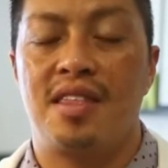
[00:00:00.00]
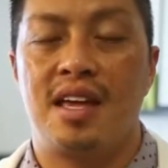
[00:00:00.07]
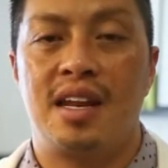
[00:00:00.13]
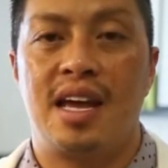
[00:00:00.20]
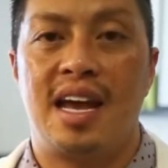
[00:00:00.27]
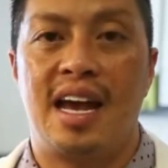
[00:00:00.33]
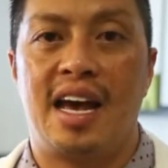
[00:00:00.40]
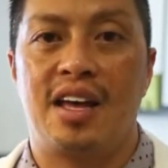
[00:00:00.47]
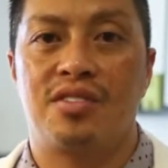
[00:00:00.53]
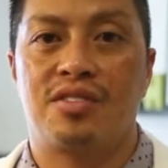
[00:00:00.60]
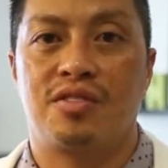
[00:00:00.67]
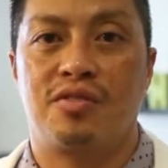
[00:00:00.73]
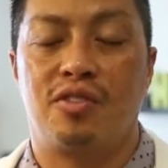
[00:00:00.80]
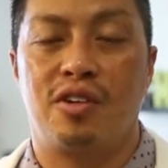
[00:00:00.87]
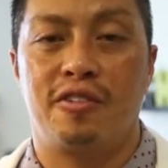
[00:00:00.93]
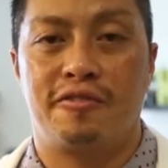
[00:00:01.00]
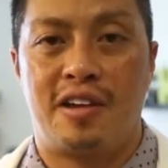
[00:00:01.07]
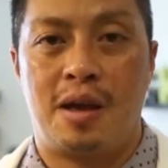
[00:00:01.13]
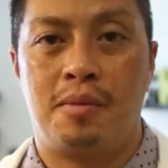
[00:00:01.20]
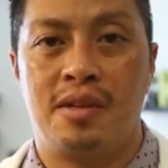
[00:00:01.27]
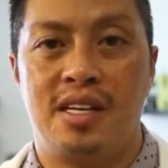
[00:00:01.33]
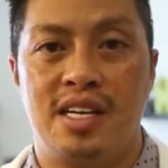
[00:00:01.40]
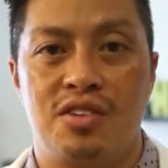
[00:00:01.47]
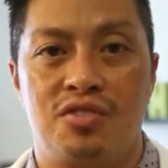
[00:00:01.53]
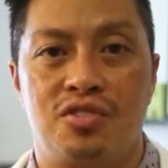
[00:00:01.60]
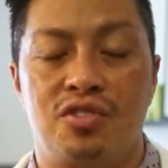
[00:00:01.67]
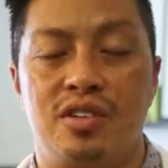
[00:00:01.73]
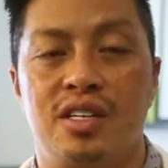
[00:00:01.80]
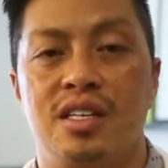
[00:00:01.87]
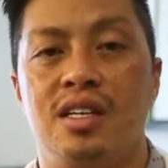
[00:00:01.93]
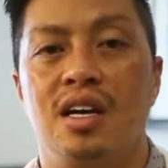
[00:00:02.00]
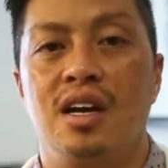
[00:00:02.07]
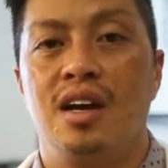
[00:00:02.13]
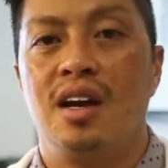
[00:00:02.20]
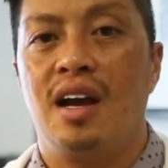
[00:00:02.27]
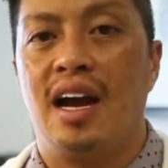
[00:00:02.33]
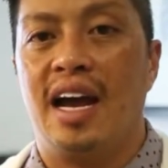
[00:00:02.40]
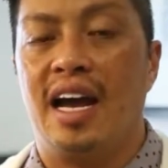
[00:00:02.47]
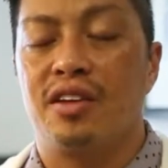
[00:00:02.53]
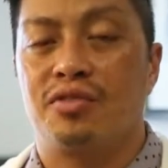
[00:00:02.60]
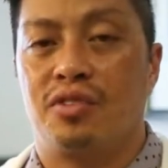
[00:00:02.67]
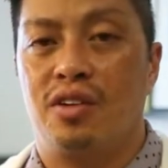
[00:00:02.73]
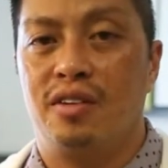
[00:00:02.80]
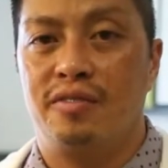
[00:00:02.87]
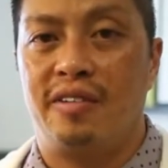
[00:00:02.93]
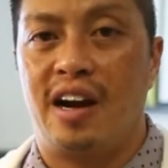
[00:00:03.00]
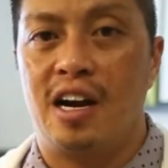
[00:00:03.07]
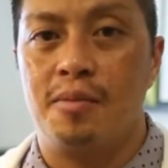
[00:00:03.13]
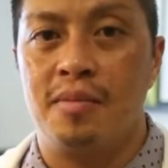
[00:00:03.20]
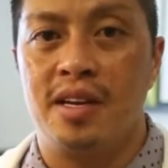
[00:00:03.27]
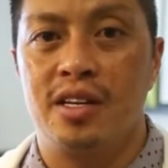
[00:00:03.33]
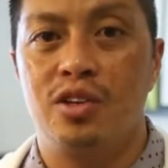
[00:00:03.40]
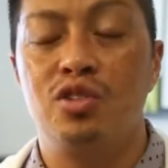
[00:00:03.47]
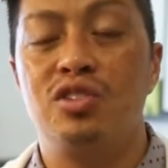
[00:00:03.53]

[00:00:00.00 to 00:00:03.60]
Then I ask for family history, I ask for environment.